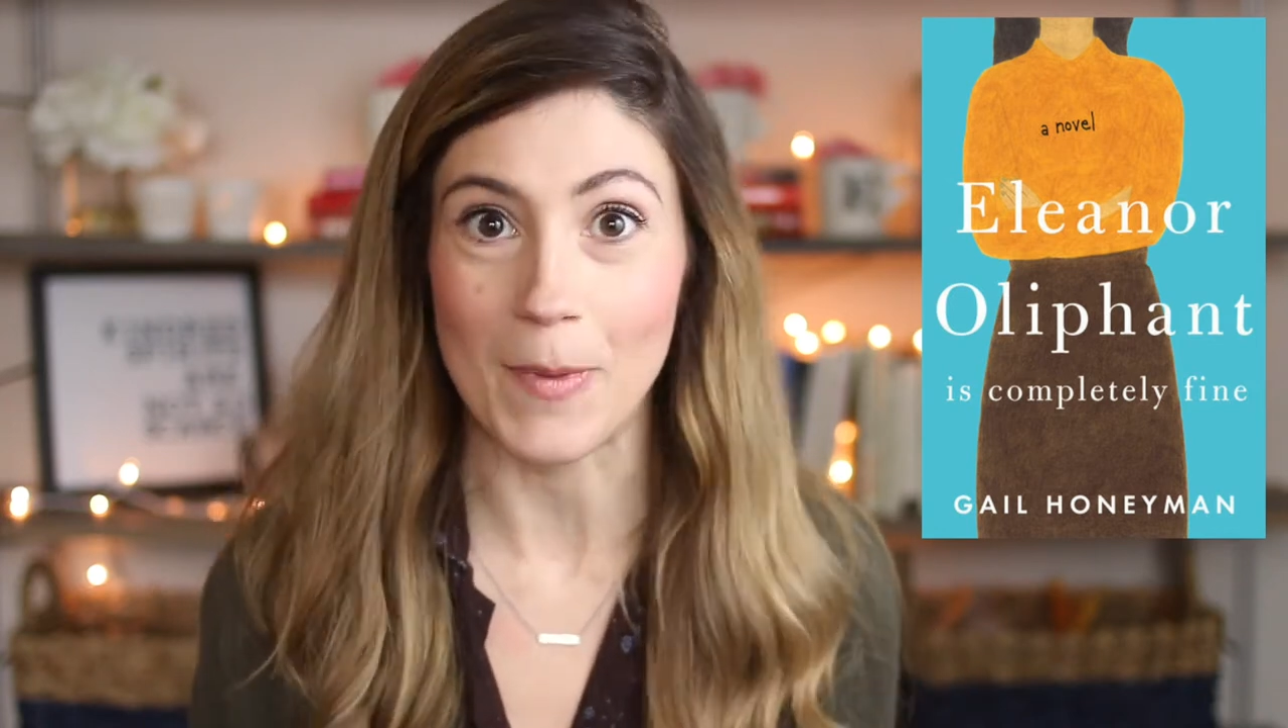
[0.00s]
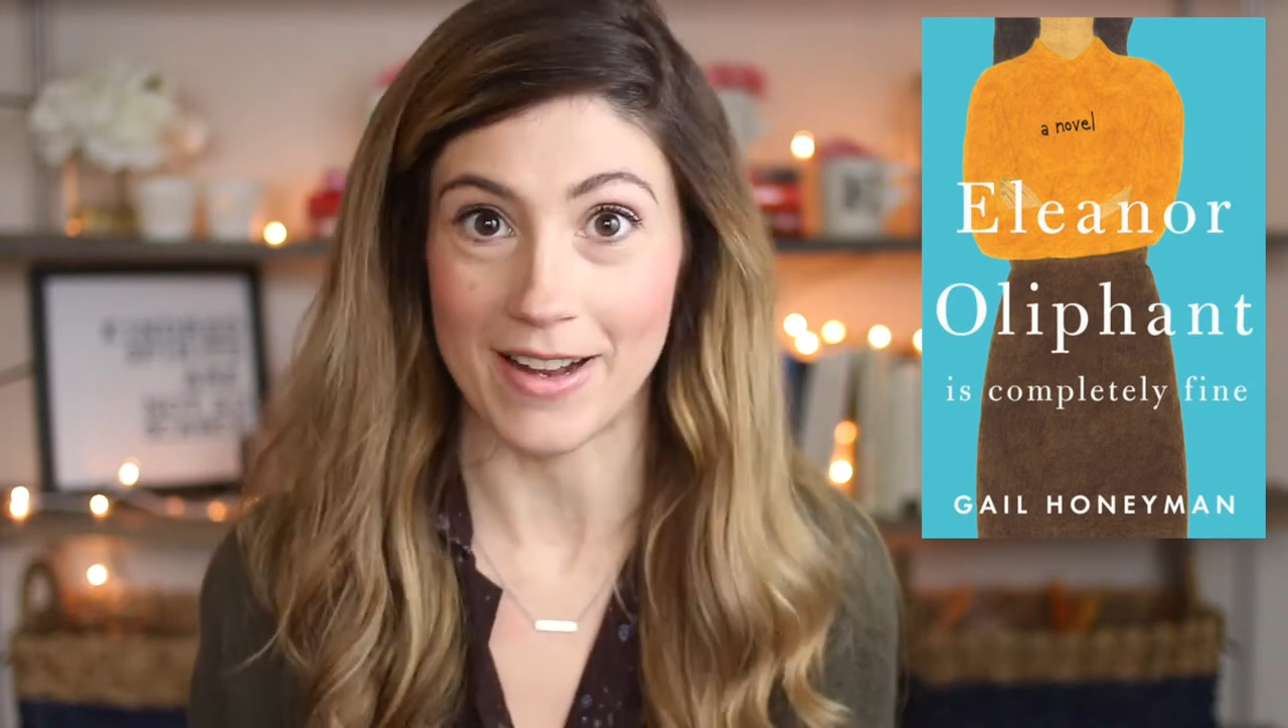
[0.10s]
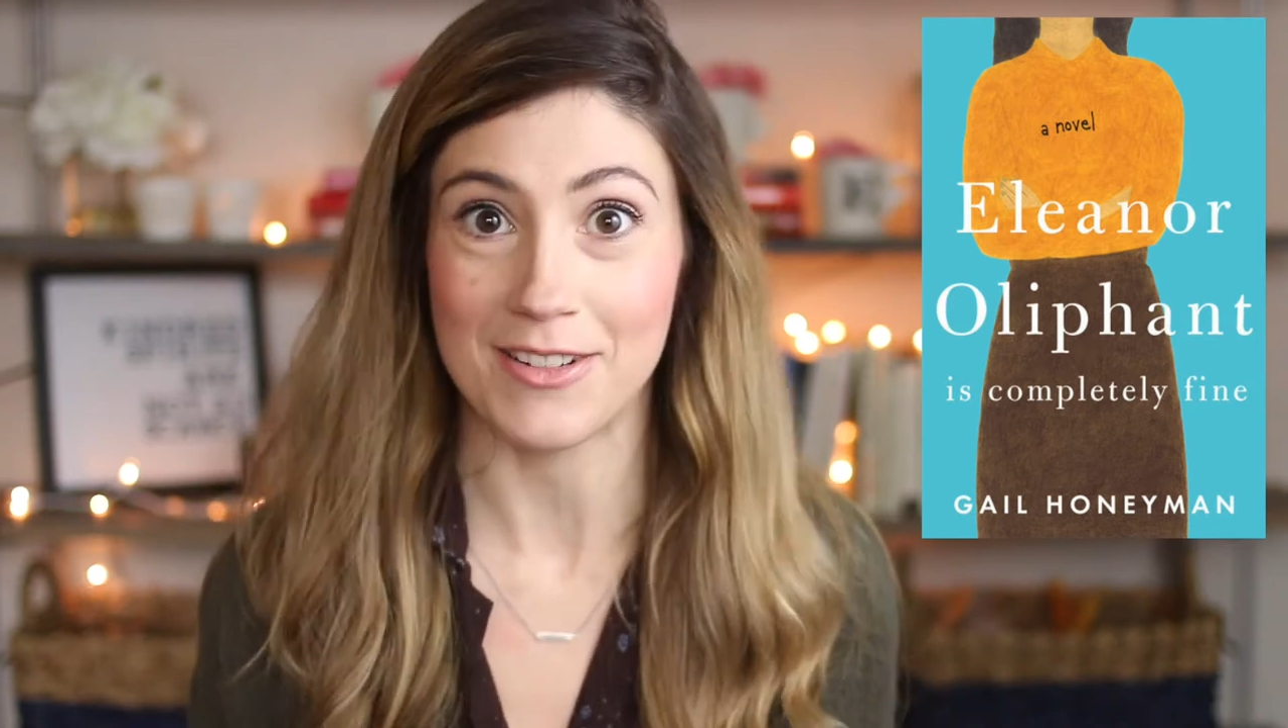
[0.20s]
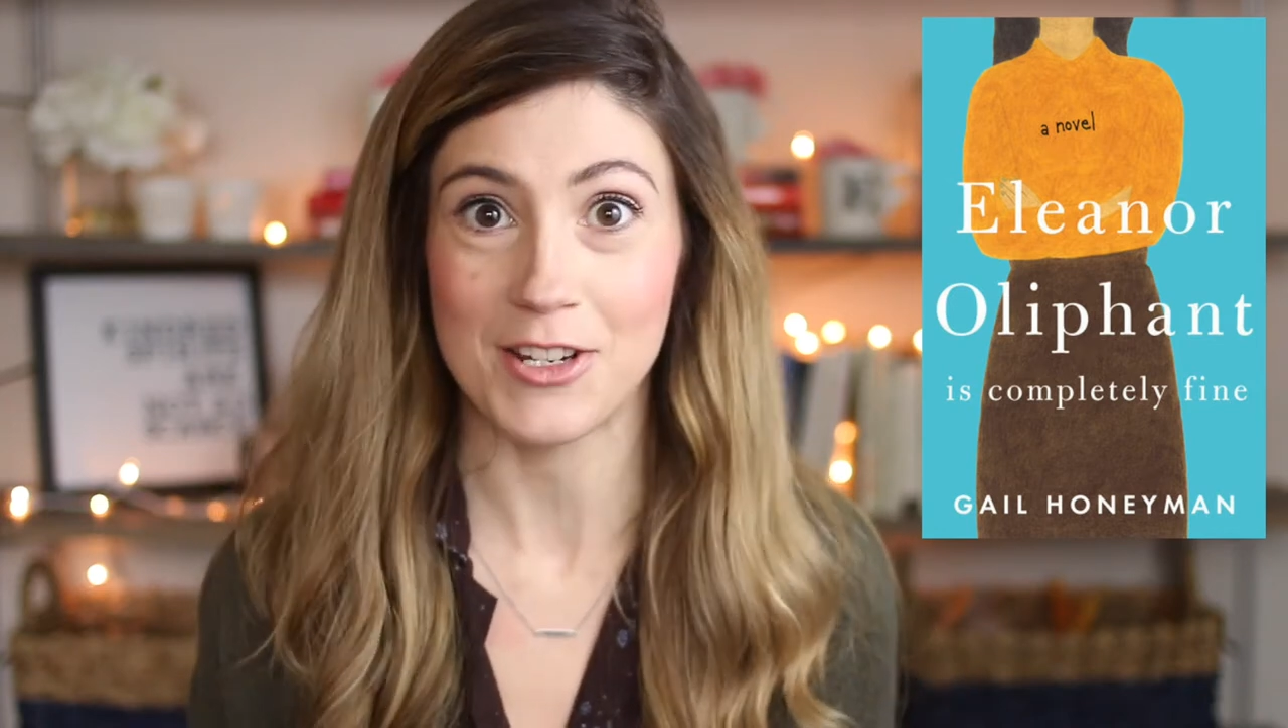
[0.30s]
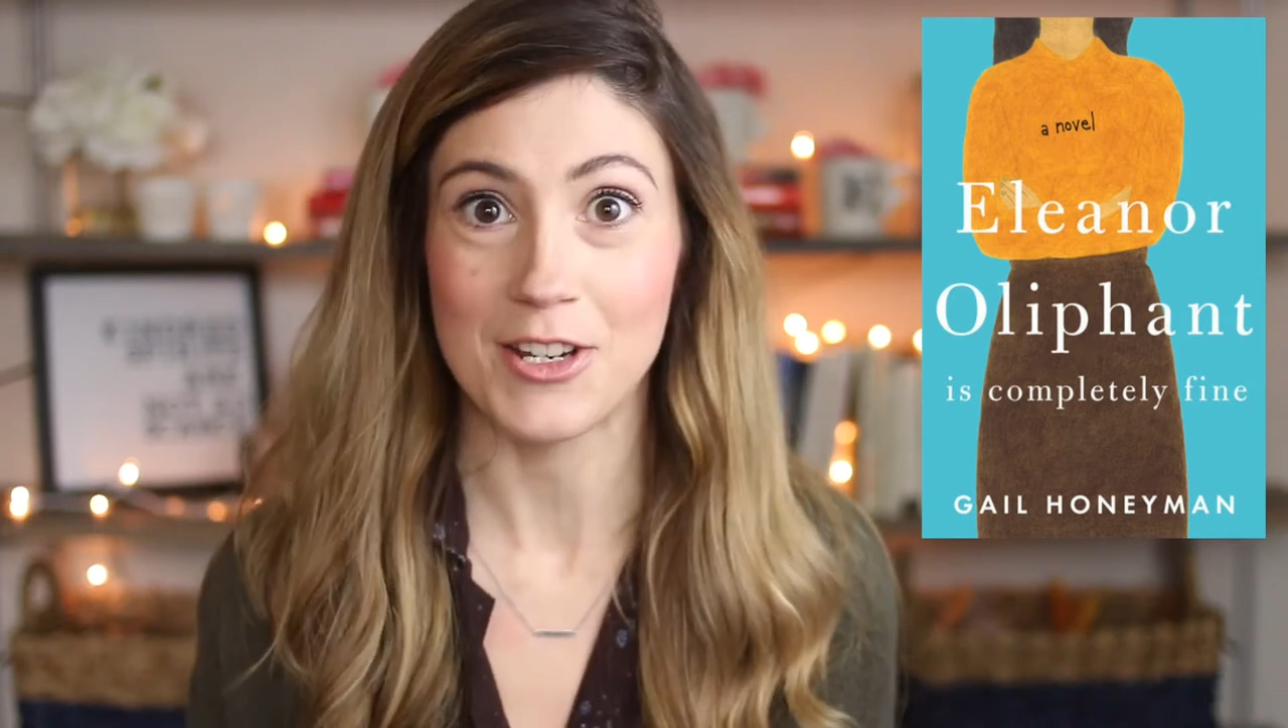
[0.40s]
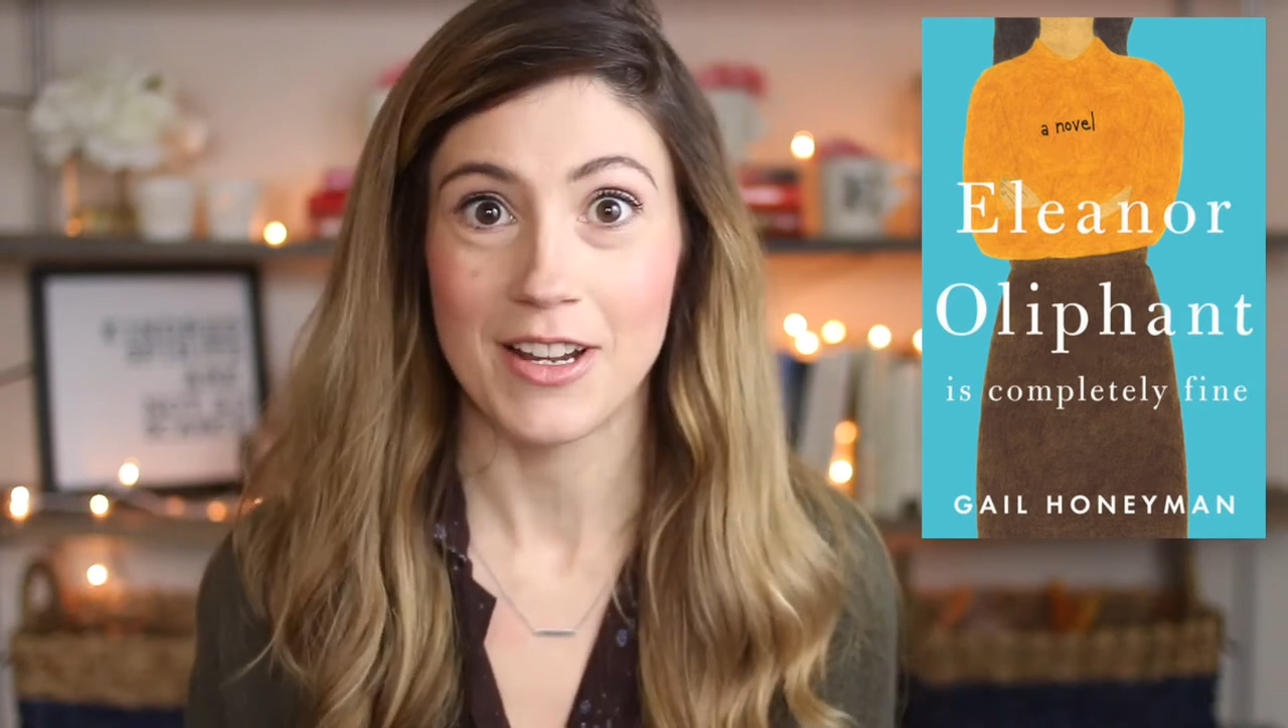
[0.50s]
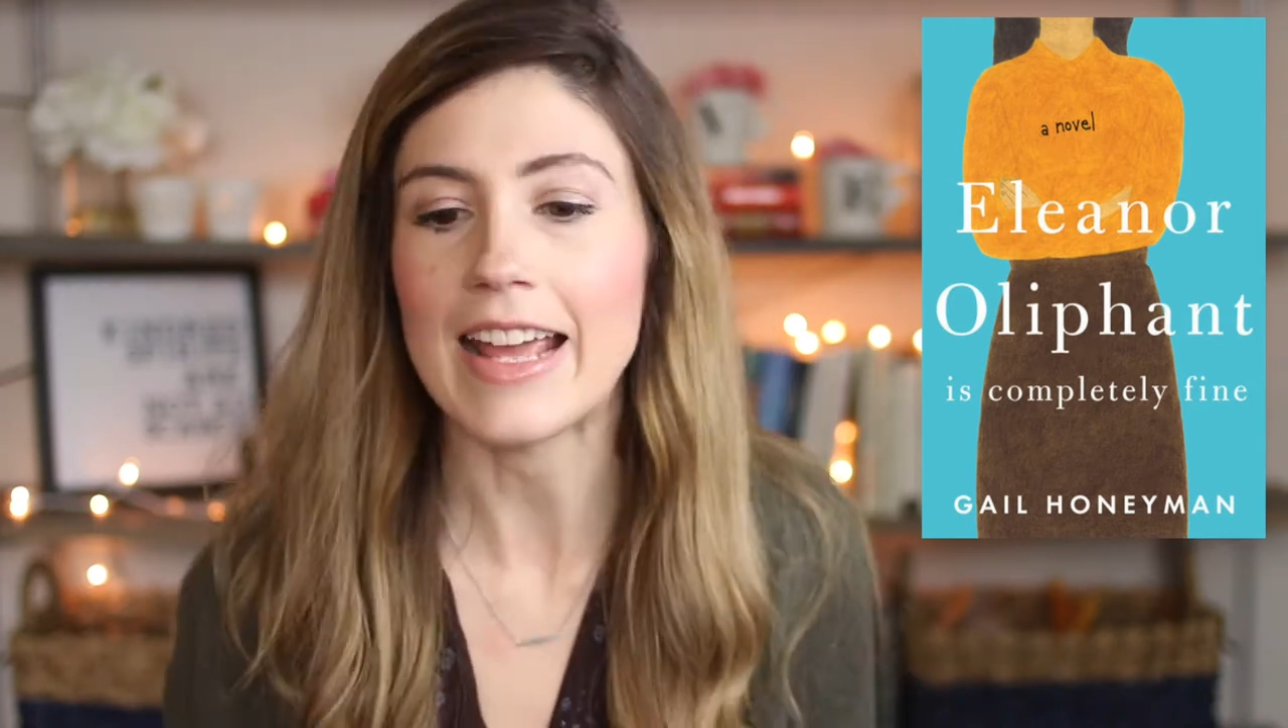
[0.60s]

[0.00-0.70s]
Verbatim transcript: much.